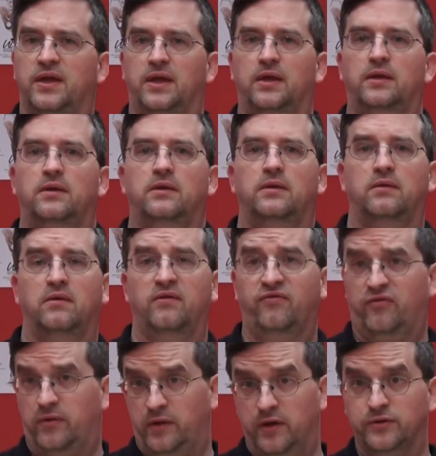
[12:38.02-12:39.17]
then
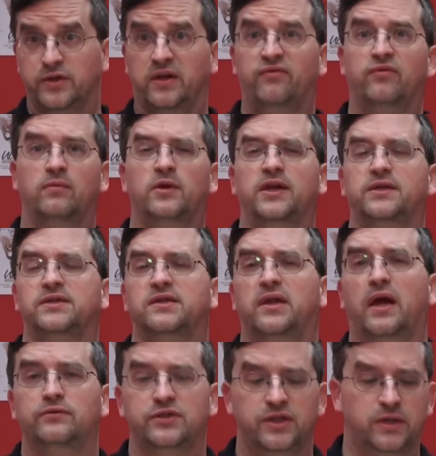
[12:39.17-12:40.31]
from, usually from like
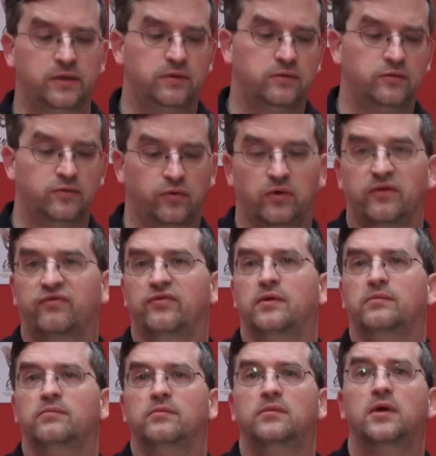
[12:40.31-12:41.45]
slouching or
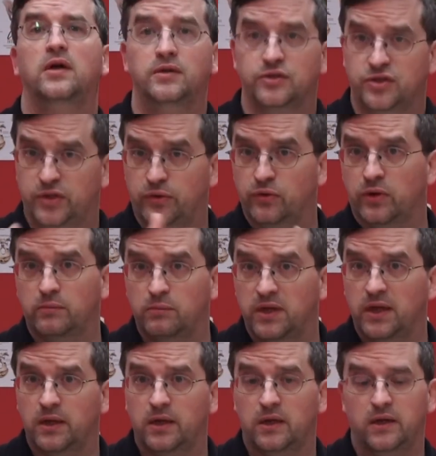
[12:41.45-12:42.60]
from children
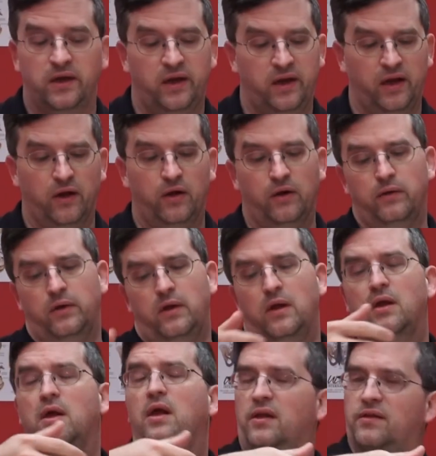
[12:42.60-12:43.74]
being in here,
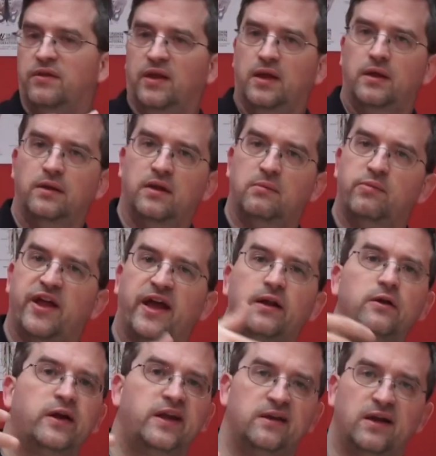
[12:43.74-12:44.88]
then the
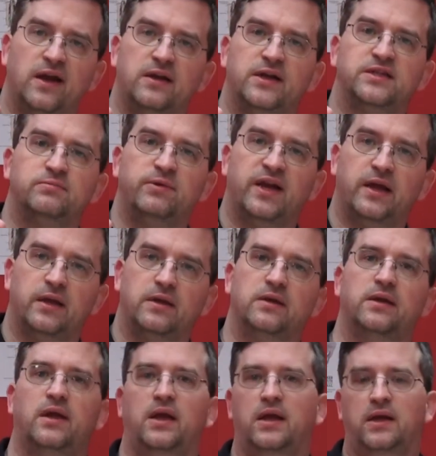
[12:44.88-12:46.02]
bladder cannot
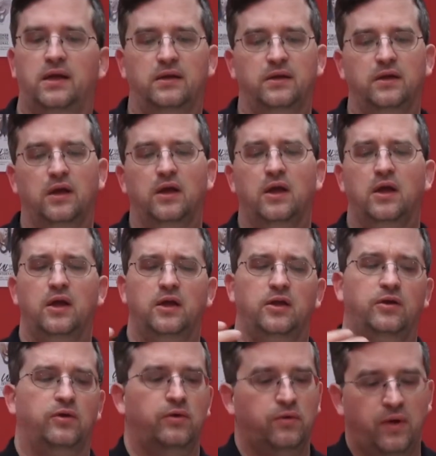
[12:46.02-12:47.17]
expand and
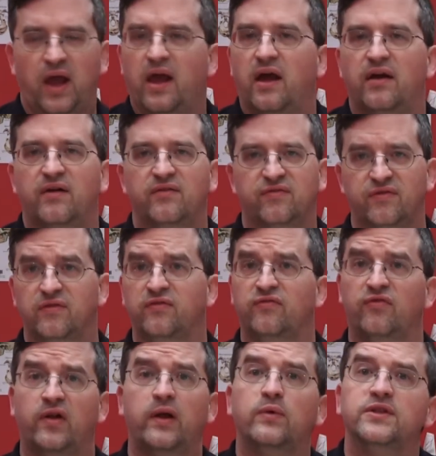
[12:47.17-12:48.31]
you have
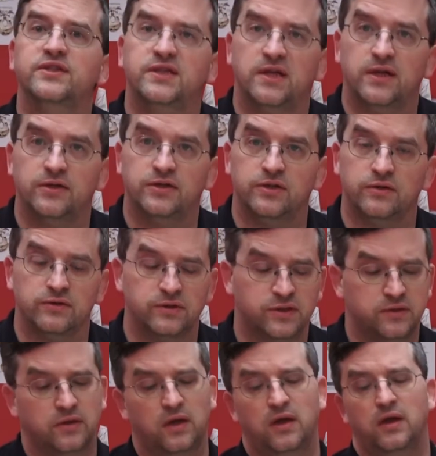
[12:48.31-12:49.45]
frequency
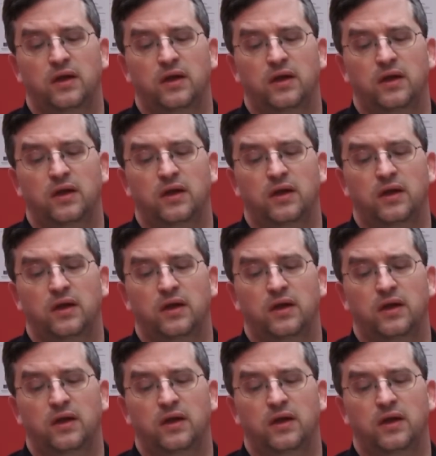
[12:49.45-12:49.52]
issues.